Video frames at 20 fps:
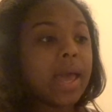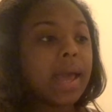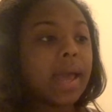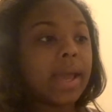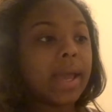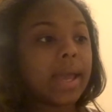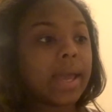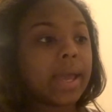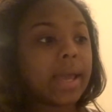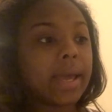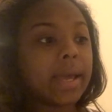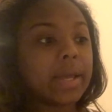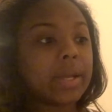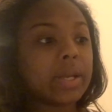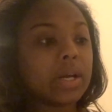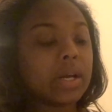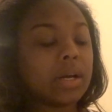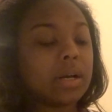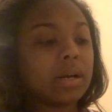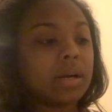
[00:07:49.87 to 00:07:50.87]

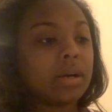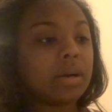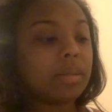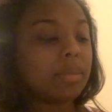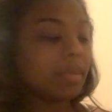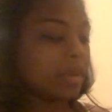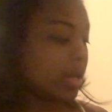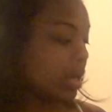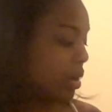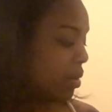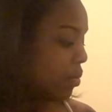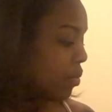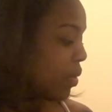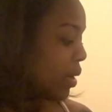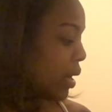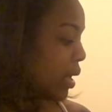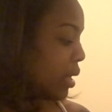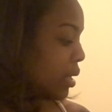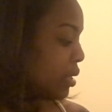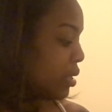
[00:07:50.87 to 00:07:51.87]
And he
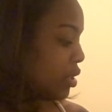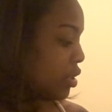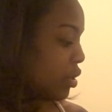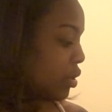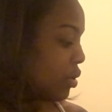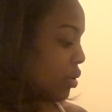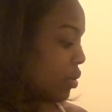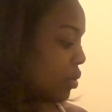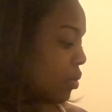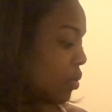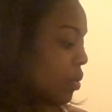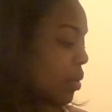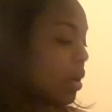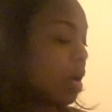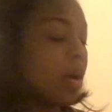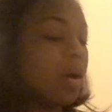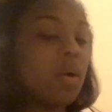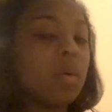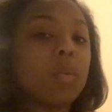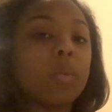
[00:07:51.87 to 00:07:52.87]
went to
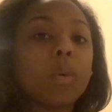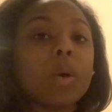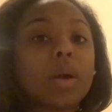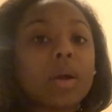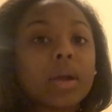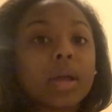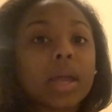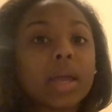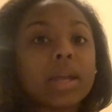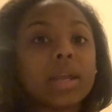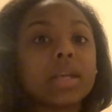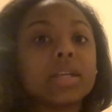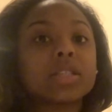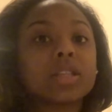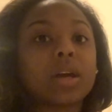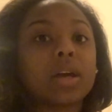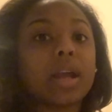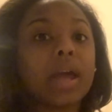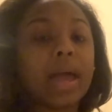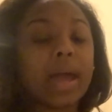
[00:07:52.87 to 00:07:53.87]
work and he
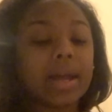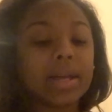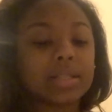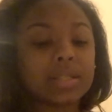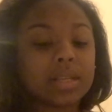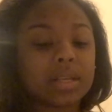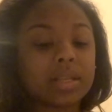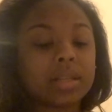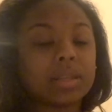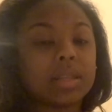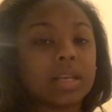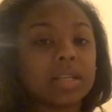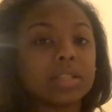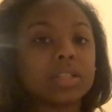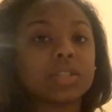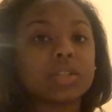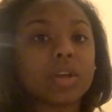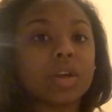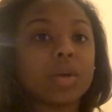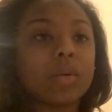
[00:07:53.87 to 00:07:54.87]
started asking
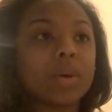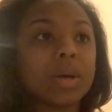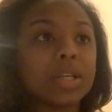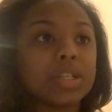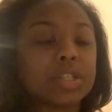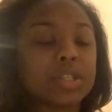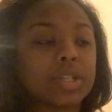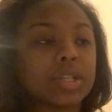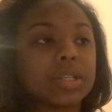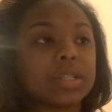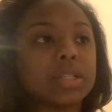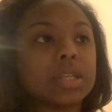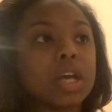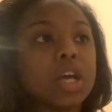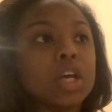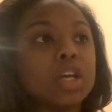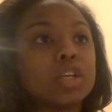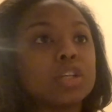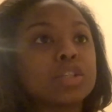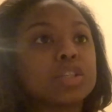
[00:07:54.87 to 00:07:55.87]
necessary questions.
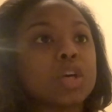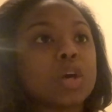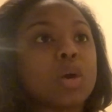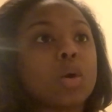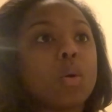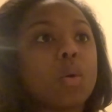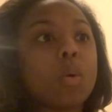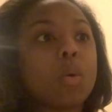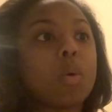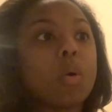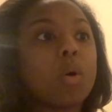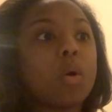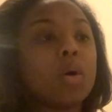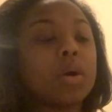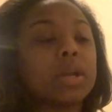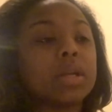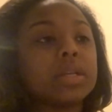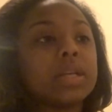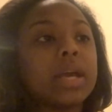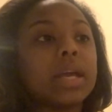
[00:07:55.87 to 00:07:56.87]
So
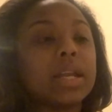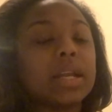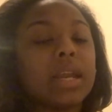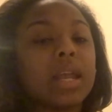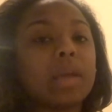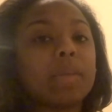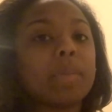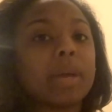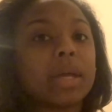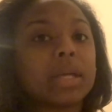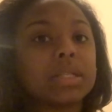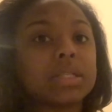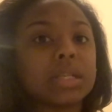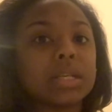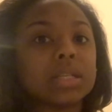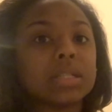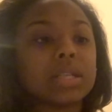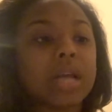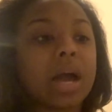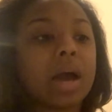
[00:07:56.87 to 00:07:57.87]
on a day-to-day
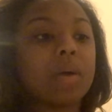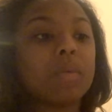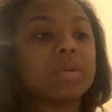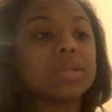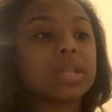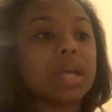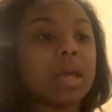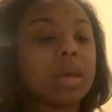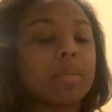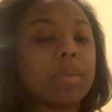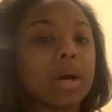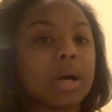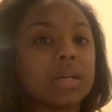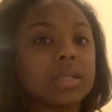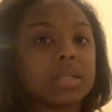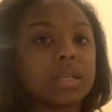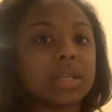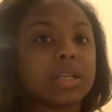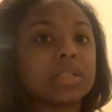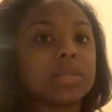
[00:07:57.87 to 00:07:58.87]
basis, I was
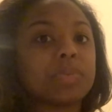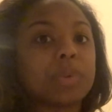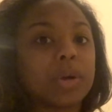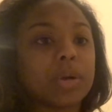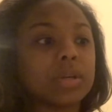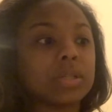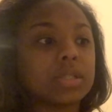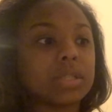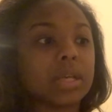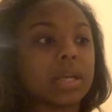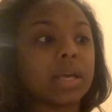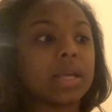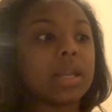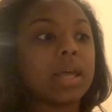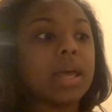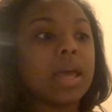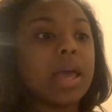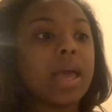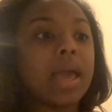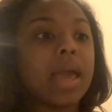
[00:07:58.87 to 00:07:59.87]
inboxing this person
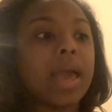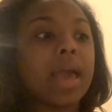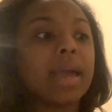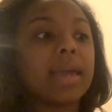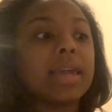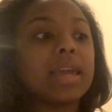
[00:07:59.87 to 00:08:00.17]
and